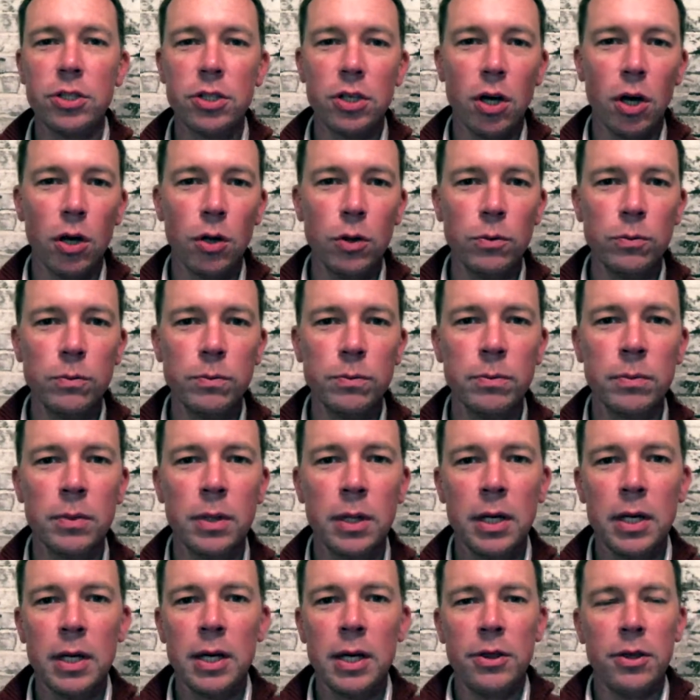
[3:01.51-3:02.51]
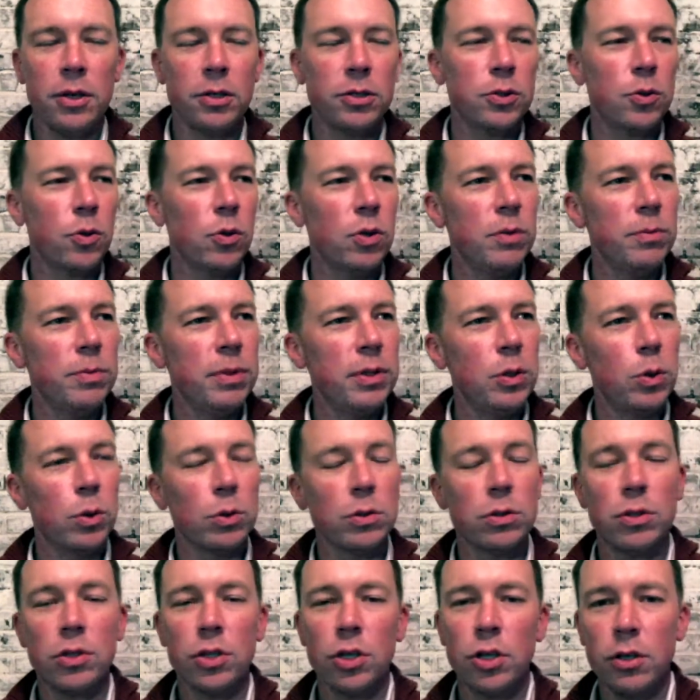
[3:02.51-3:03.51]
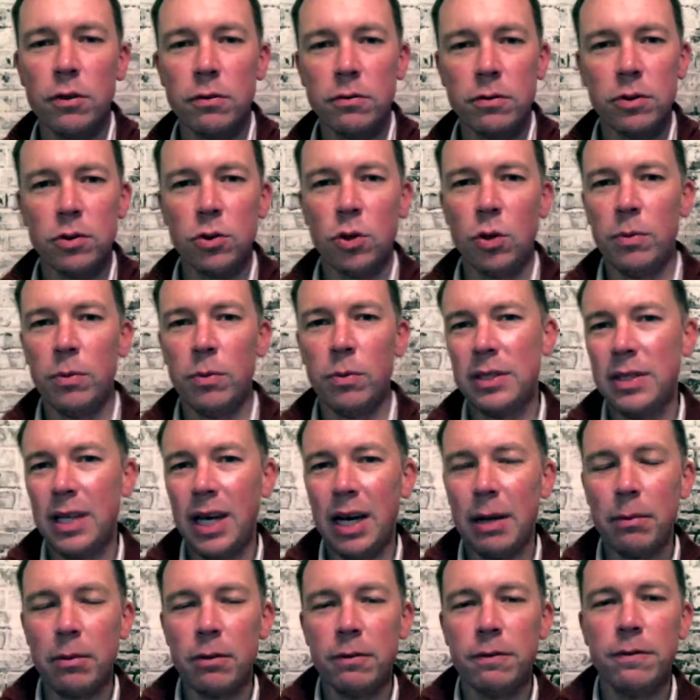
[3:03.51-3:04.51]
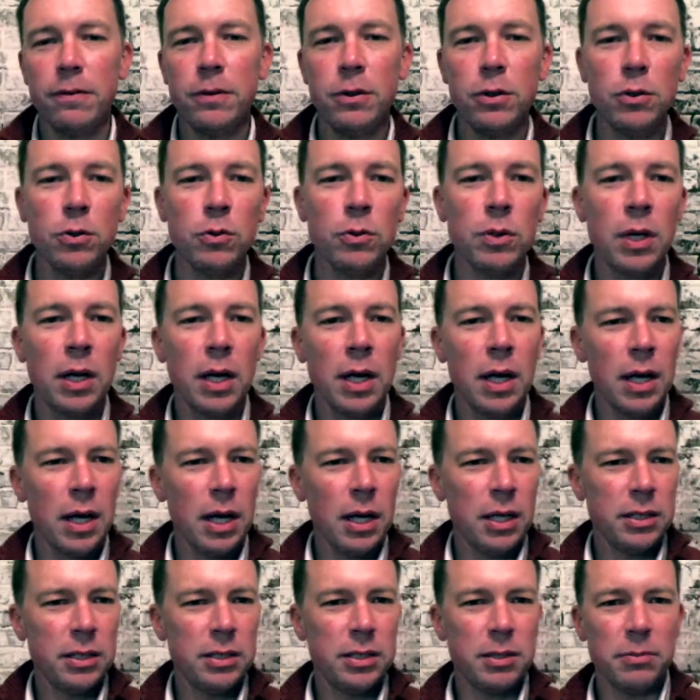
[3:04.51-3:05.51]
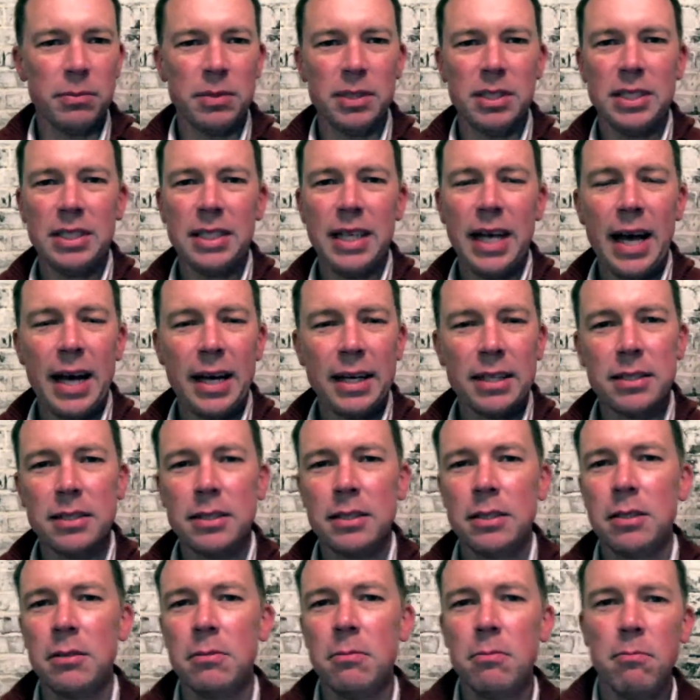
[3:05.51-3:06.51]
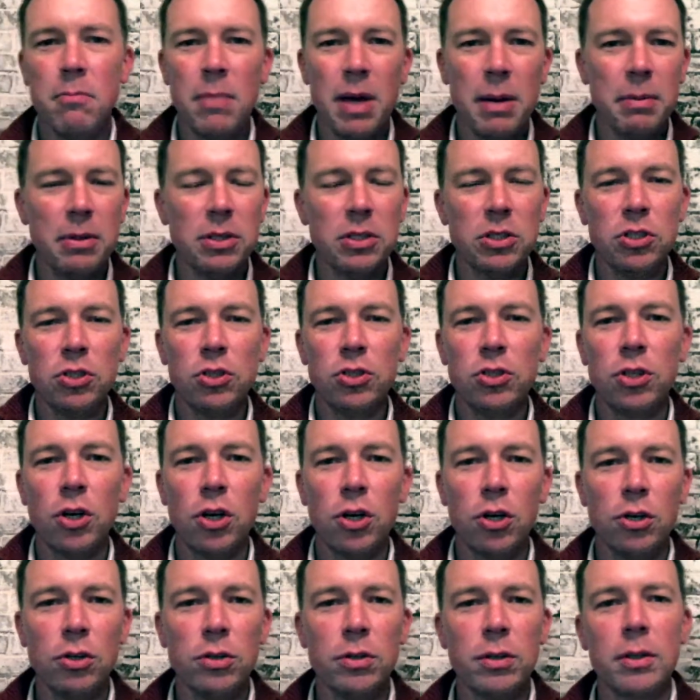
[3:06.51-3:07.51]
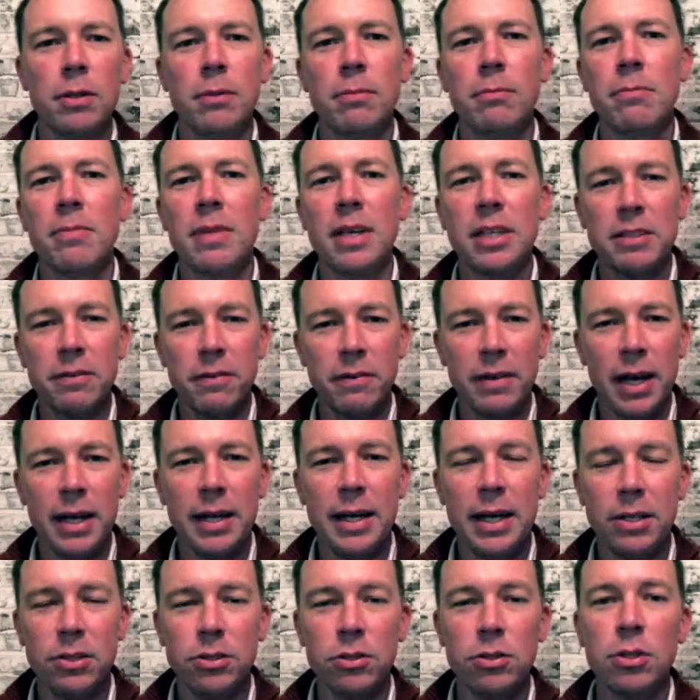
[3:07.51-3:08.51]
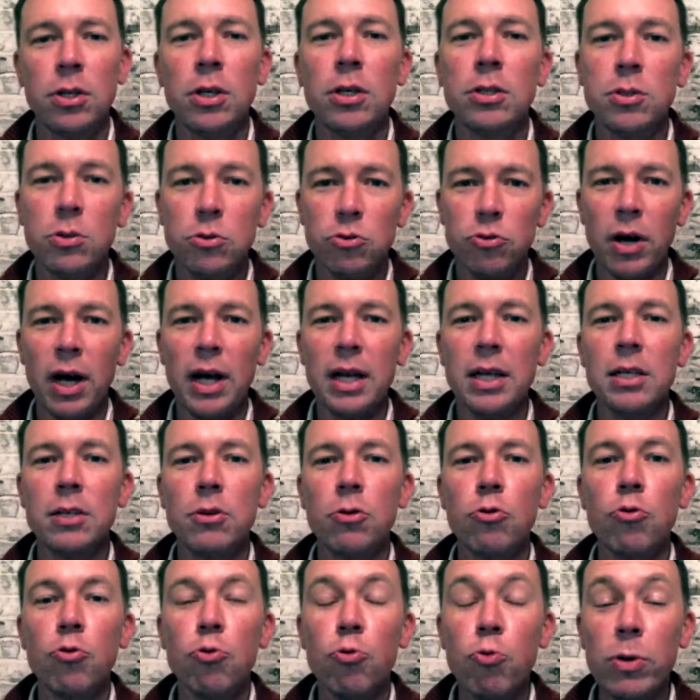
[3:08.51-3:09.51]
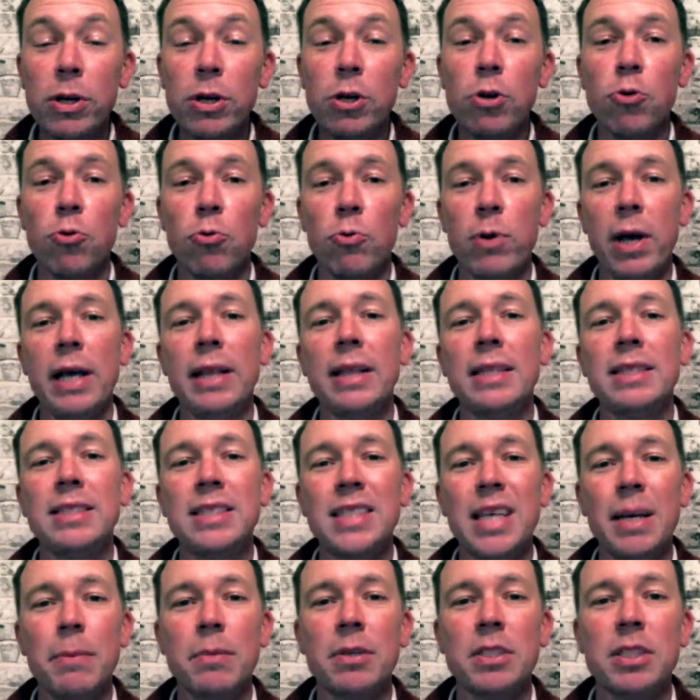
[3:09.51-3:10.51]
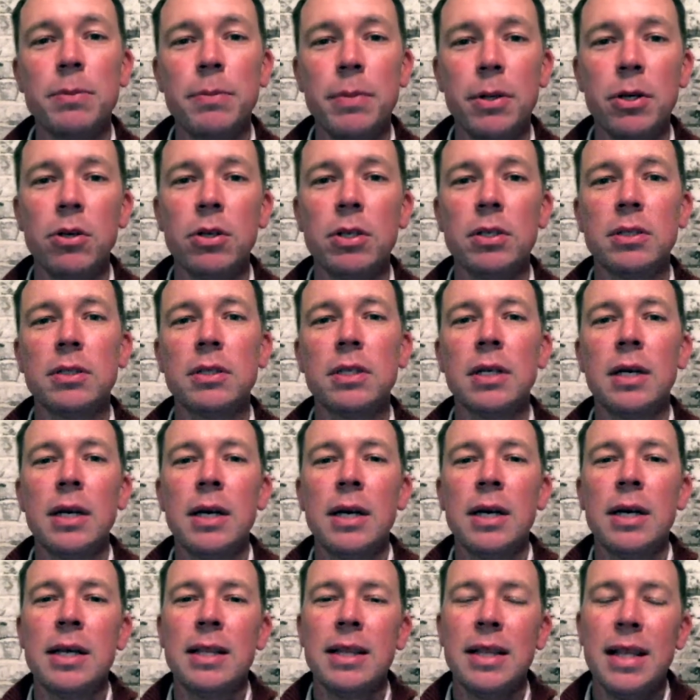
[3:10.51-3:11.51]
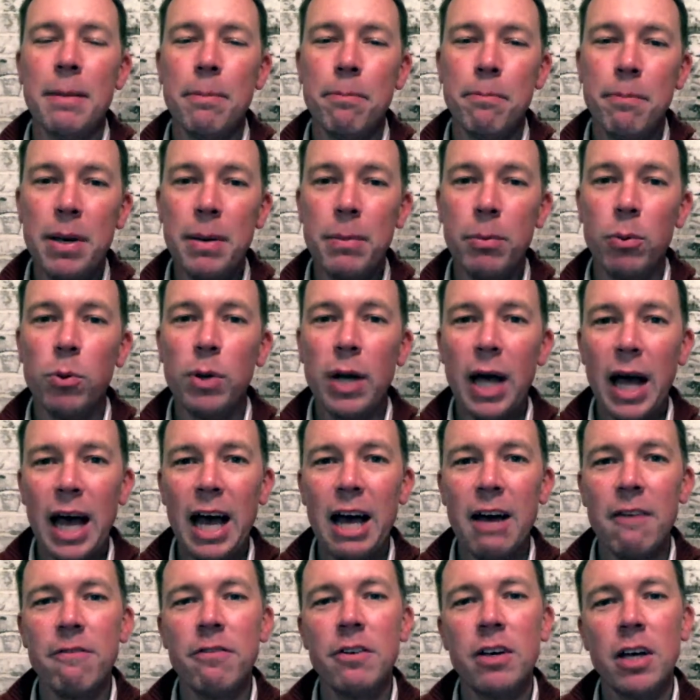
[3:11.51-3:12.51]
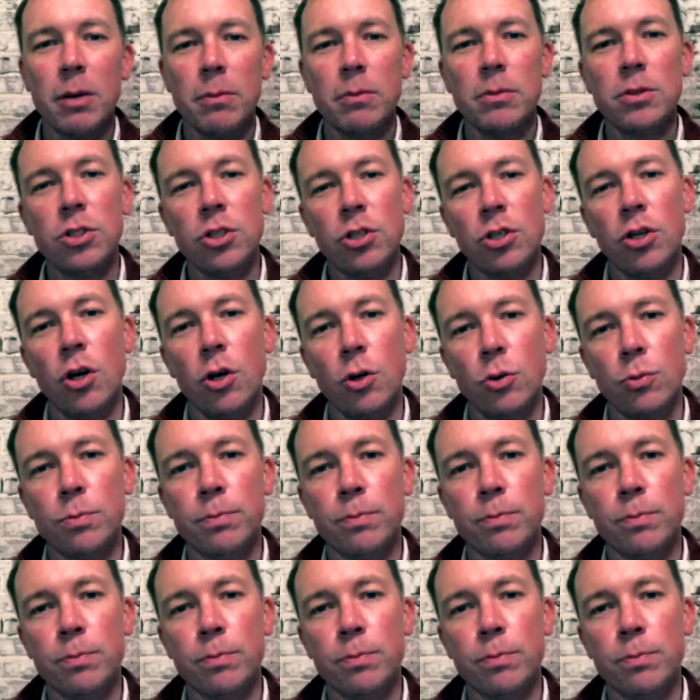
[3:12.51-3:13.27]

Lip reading: home, there's going to be hors d'oeuvres, there's going to be a table of food, some snacks, maybe a dessert, things of that nature. So try to recreate the same experience that people would have coming to your home.